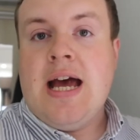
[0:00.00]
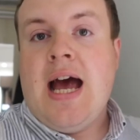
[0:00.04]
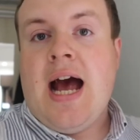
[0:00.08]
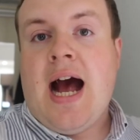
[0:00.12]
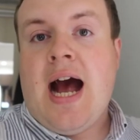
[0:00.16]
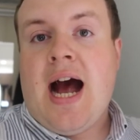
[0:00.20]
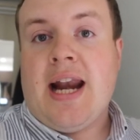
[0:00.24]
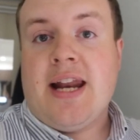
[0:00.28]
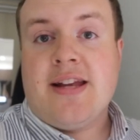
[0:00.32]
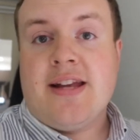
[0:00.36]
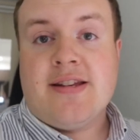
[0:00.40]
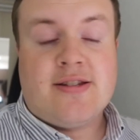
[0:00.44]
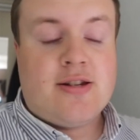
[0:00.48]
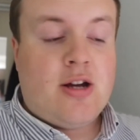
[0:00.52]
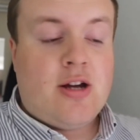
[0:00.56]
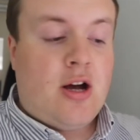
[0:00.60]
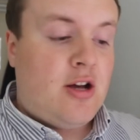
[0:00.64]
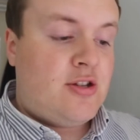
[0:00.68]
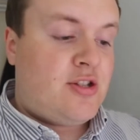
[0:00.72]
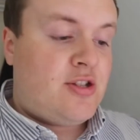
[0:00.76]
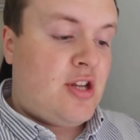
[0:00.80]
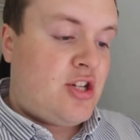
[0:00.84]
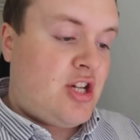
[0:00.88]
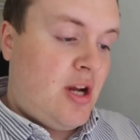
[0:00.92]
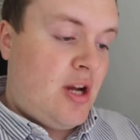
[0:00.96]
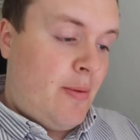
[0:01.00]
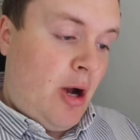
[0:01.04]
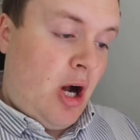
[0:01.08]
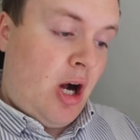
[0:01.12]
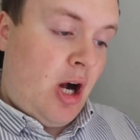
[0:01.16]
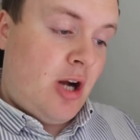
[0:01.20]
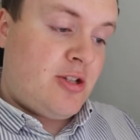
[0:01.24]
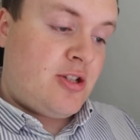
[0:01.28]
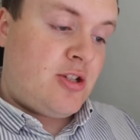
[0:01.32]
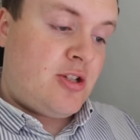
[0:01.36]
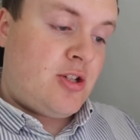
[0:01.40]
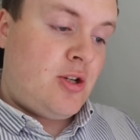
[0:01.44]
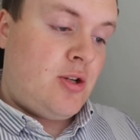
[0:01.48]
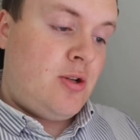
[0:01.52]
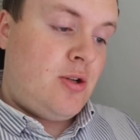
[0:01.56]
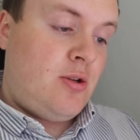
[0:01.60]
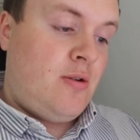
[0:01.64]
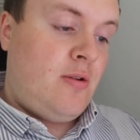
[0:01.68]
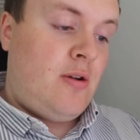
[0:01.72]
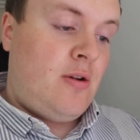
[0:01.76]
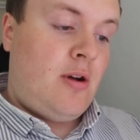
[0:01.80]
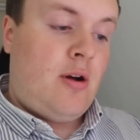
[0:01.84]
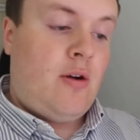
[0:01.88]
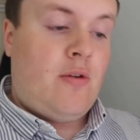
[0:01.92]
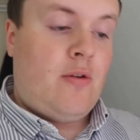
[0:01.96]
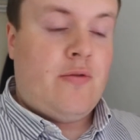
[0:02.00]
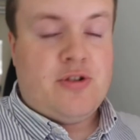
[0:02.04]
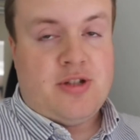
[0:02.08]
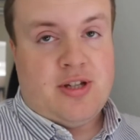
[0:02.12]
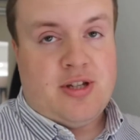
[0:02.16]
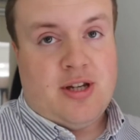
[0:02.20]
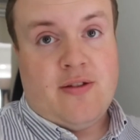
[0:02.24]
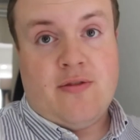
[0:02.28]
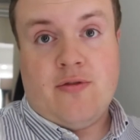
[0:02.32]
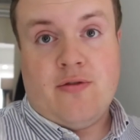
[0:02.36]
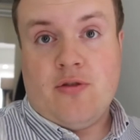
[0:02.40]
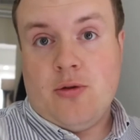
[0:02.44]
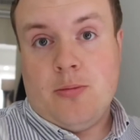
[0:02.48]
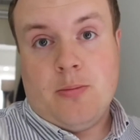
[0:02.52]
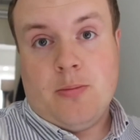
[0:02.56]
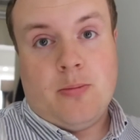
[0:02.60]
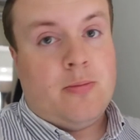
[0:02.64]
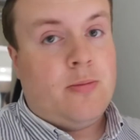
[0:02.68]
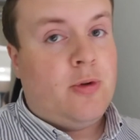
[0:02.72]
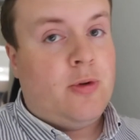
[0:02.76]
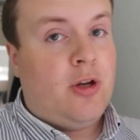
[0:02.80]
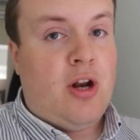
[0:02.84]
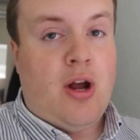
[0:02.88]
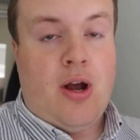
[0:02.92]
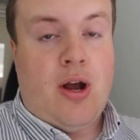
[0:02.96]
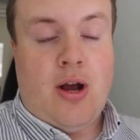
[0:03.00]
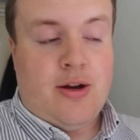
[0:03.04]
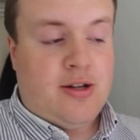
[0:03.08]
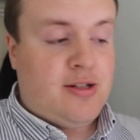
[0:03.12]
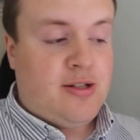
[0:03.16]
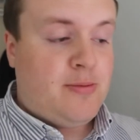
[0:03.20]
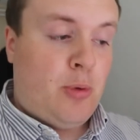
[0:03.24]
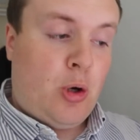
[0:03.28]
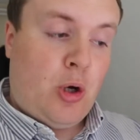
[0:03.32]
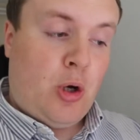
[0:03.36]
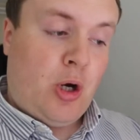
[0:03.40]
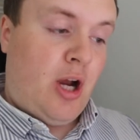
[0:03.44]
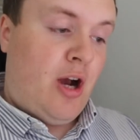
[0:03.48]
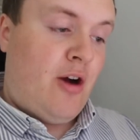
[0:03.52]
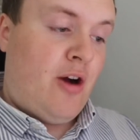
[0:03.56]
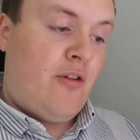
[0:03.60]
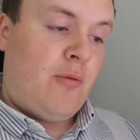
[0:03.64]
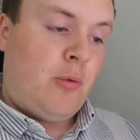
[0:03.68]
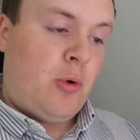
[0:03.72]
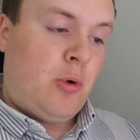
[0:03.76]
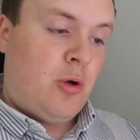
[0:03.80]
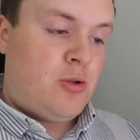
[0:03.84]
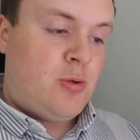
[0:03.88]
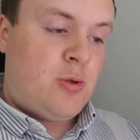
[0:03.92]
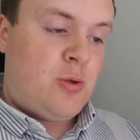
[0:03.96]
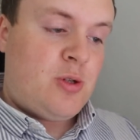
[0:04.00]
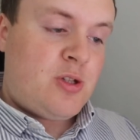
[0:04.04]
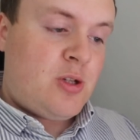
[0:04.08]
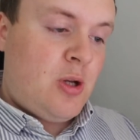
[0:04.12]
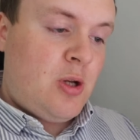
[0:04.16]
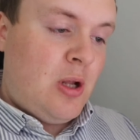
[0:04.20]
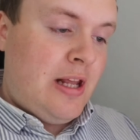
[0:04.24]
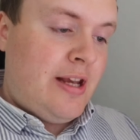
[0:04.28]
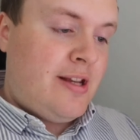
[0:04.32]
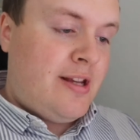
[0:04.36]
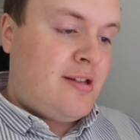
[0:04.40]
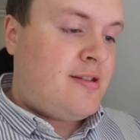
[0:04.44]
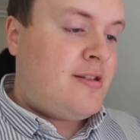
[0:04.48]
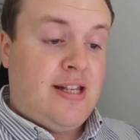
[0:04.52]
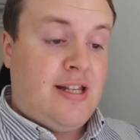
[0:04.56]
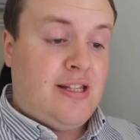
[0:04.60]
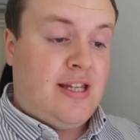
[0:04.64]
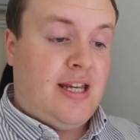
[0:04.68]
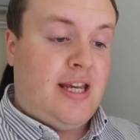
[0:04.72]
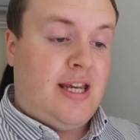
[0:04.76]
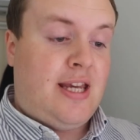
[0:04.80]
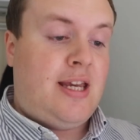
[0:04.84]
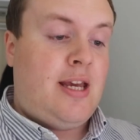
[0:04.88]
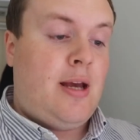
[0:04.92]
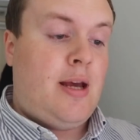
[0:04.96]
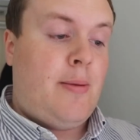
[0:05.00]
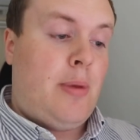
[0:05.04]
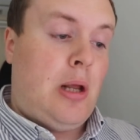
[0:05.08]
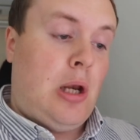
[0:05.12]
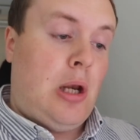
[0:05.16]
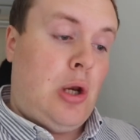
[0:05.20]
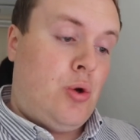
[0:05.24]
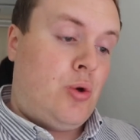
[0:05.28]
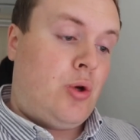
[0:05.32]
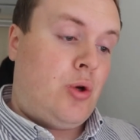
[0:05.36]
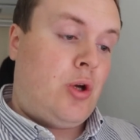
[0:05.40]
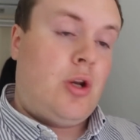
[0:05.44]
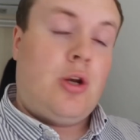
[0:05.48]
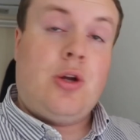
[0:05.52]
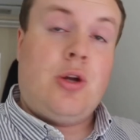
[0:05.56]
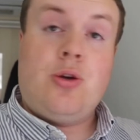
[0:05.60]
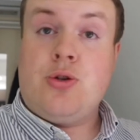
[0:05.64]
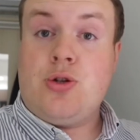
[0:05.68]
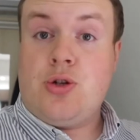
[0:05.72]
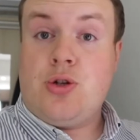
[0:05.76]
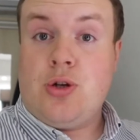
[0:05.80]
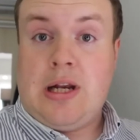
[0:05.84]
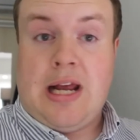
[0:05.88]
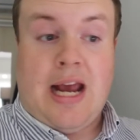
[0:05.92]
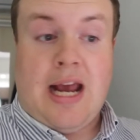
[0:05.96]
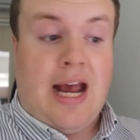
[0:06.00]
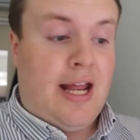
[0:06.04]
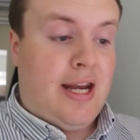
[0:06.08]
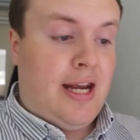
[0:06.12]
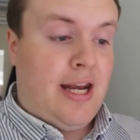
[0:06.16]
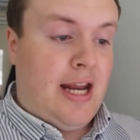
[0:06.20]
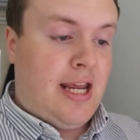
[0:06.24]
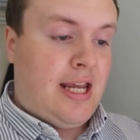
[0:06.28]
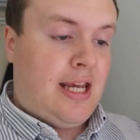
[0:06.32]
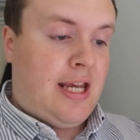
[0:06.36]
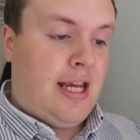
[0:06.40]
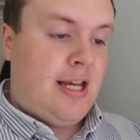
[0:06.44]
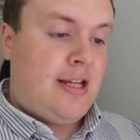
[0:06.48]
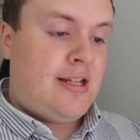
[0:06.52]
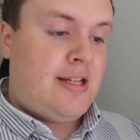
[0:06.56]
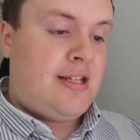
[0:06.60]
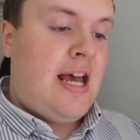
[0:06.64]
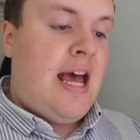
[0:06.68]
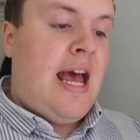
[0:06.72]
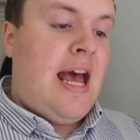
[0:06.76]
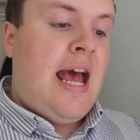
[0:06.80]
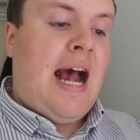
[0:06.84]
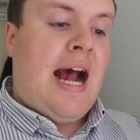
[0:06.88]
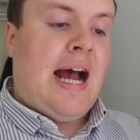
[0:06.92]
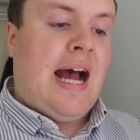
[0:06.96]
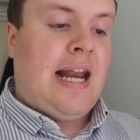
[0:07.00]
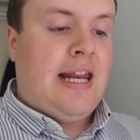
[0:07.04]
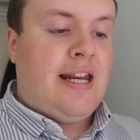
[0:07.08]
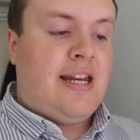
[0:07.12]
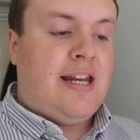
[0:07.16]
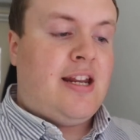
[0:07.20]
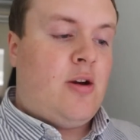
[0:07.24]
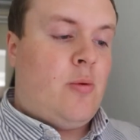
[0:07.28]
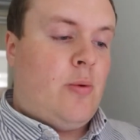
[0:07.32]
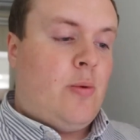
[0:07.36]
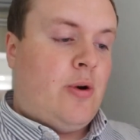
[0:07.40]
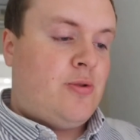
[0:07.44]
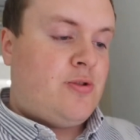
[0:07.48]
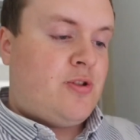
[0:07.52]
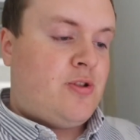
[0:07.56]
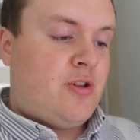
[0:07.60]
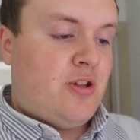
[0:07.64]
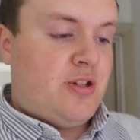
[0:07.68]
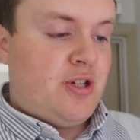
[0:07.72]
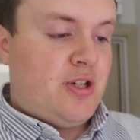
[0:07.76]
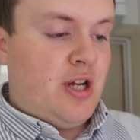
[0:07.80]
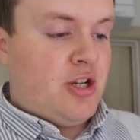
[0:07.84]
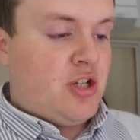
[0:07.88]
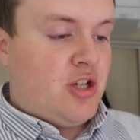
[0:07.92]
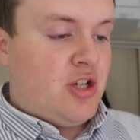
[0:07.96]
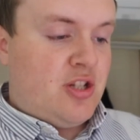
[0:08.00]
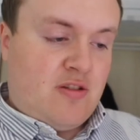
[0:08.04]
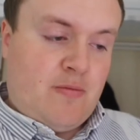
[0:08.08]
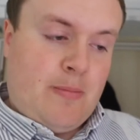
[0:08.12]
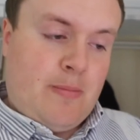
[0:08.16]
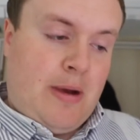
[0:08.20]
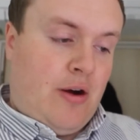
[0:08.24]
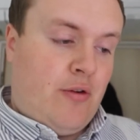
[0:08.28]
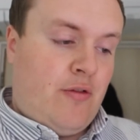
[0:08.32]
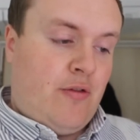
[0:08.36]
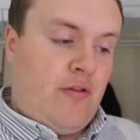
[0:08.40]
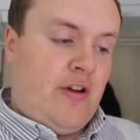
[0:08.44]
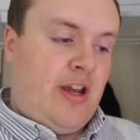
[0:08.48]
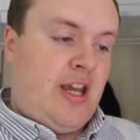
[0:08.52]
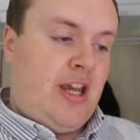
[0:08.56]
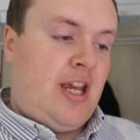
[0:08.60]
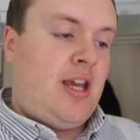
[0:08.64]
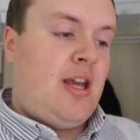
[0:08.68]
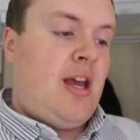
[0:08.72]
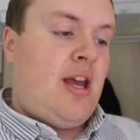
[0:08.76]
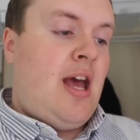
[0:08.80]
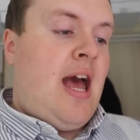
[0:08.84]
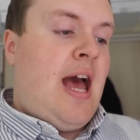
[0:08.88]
And it stars Gemma Arterton, obviously from, you know, her as Bond Girl from Quantum of Solace, T. Balugan, who's Juliet and Naked, and Lydia Wilson, the Duchess of Malfi.